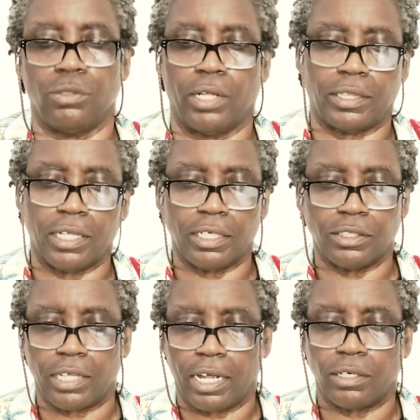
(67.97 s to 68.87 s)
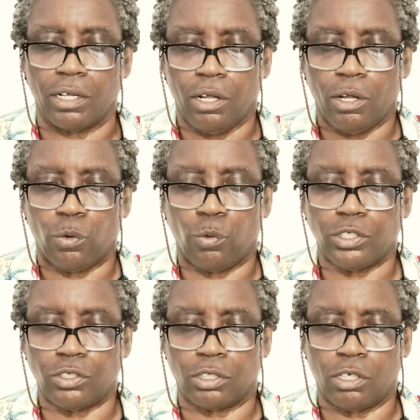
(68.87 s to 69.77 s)
that things that we
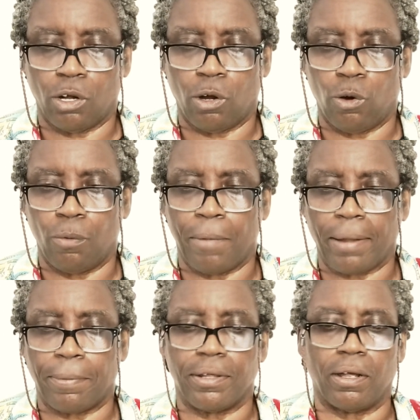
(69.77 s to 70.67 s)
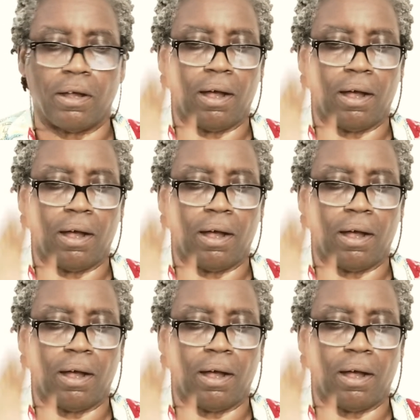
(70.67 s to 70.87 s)
should go maybe